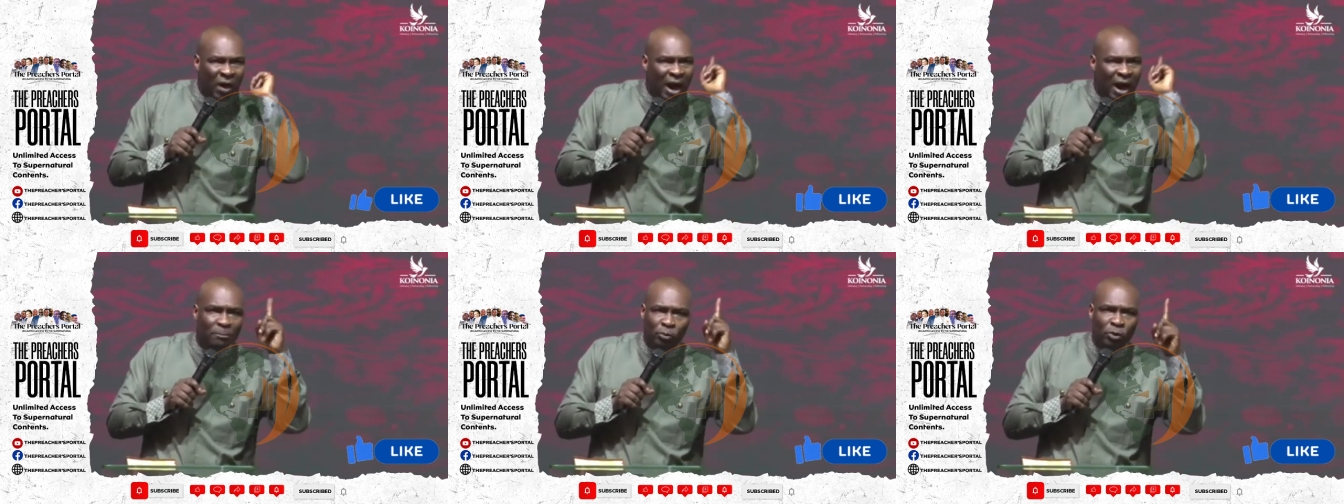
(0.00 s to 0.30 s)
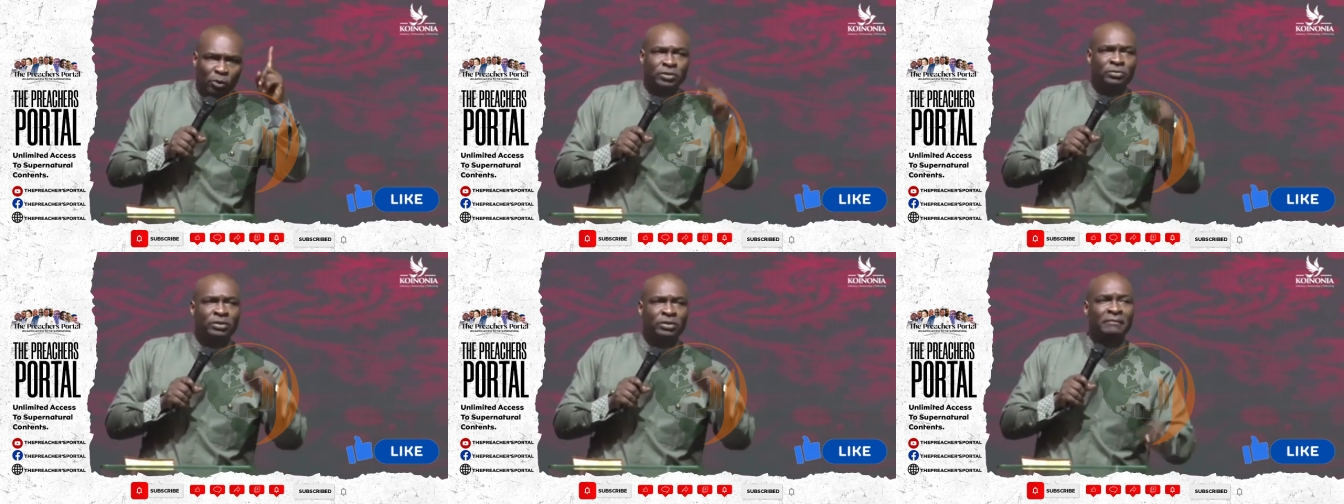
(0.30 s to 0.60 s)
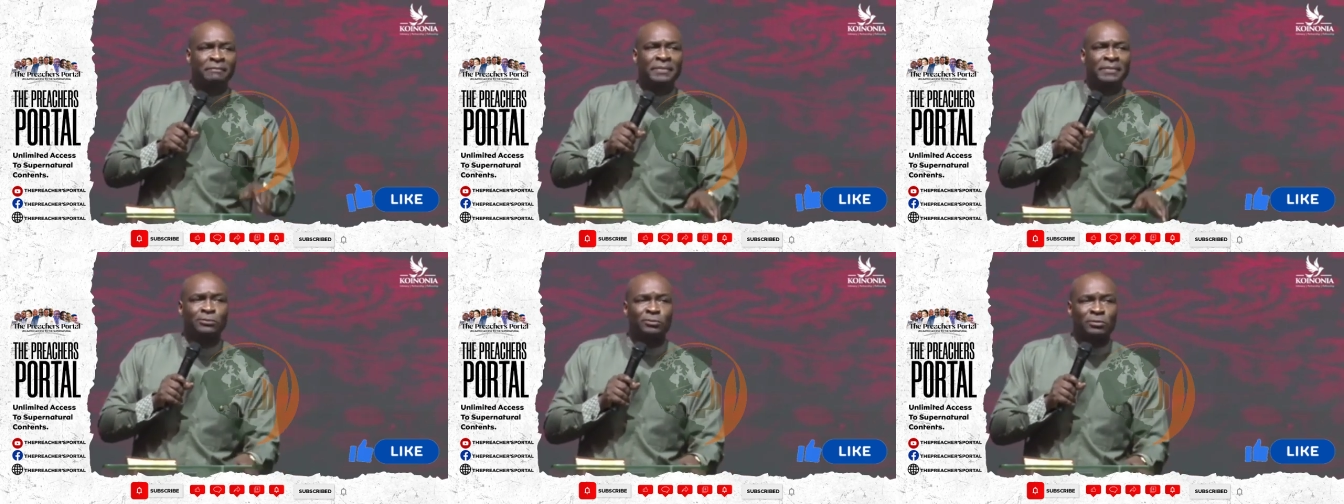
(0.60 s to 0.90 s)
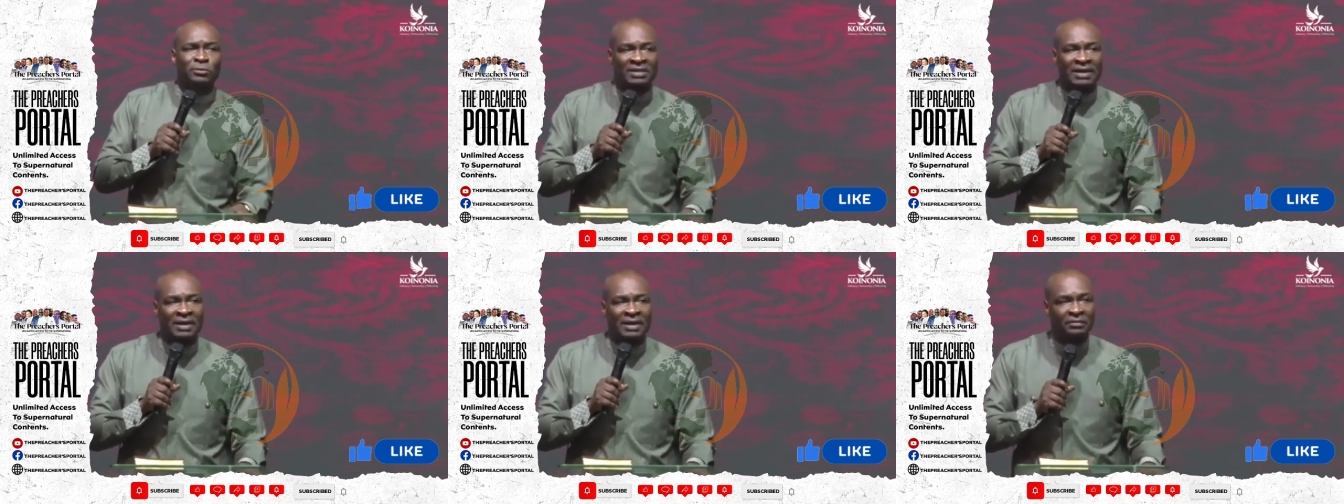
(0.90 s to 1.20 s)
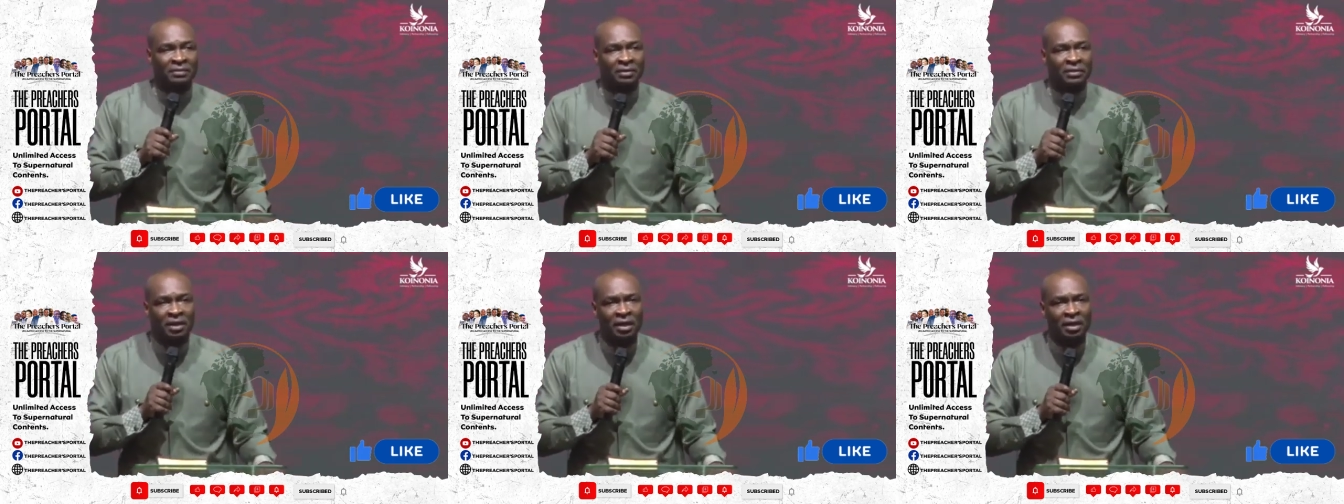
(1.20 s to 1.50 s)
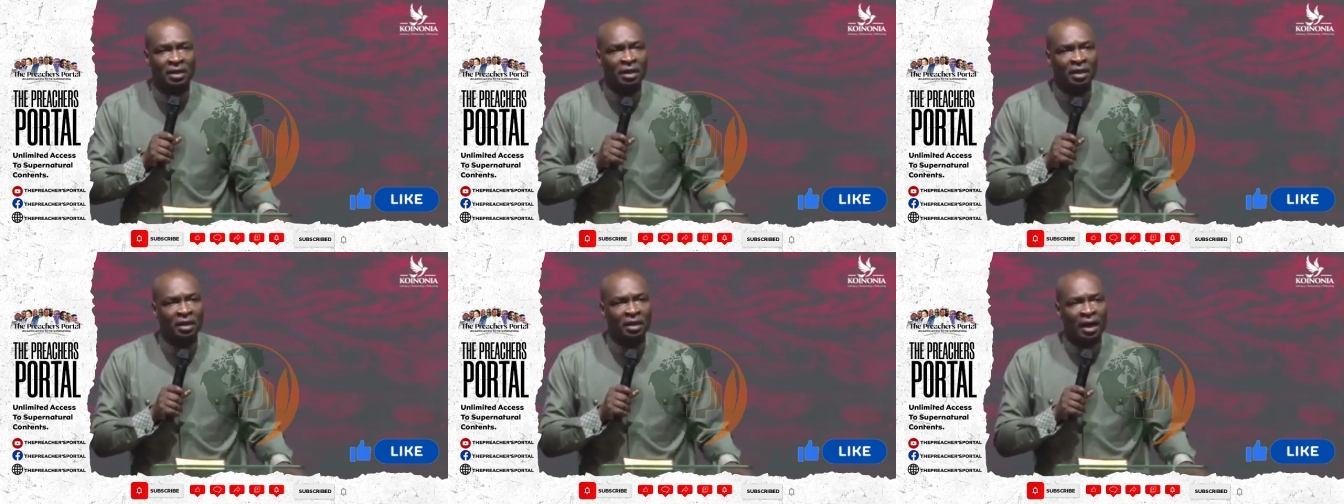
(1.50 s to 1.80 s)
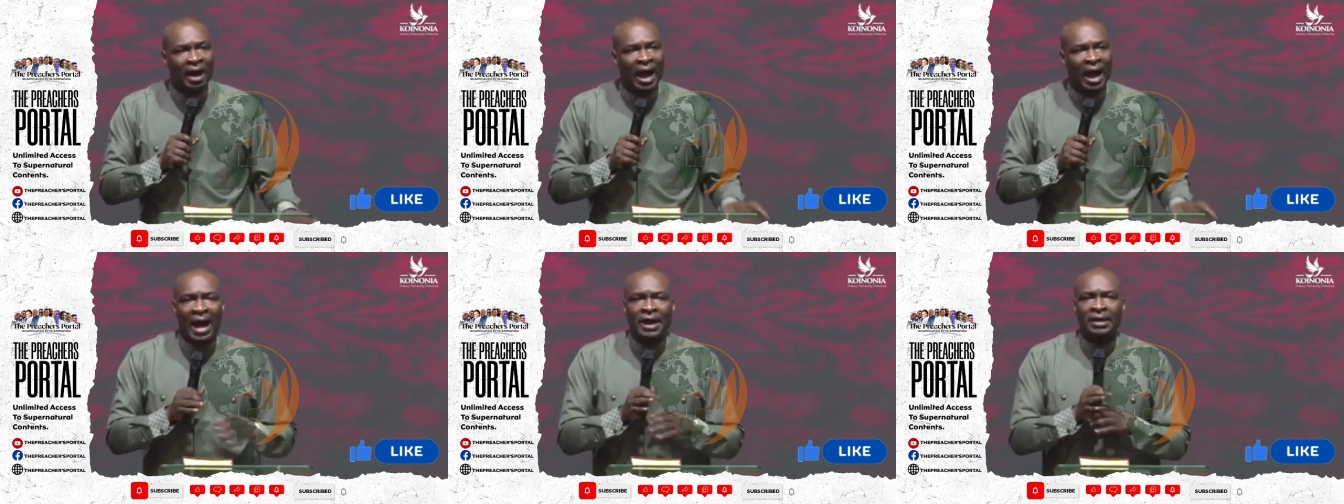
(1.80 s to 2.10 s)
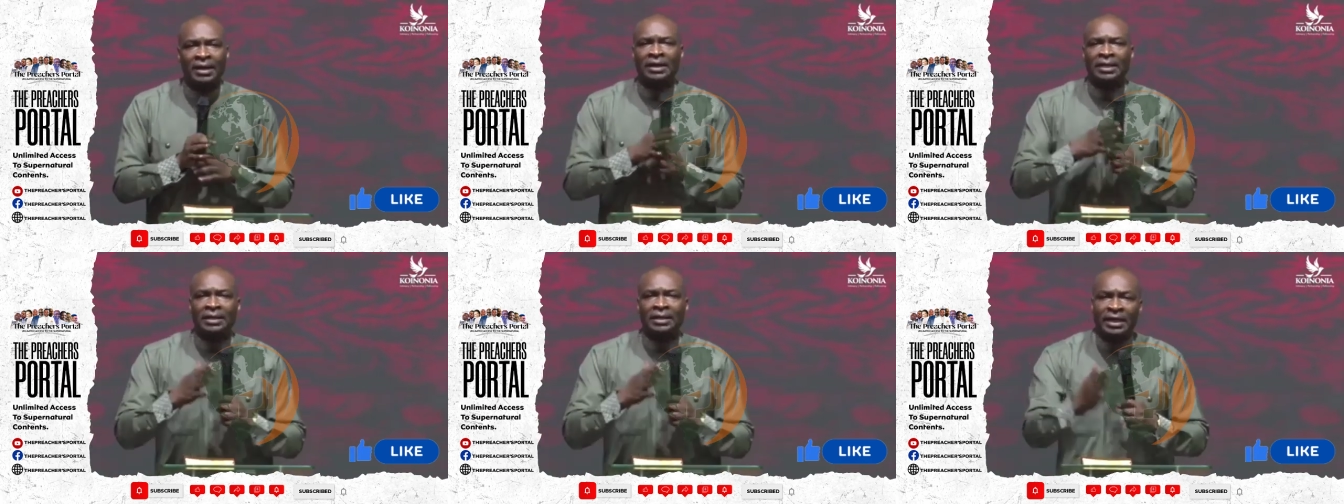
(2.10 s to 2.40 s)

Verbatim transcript: i'm going to give birth to seven and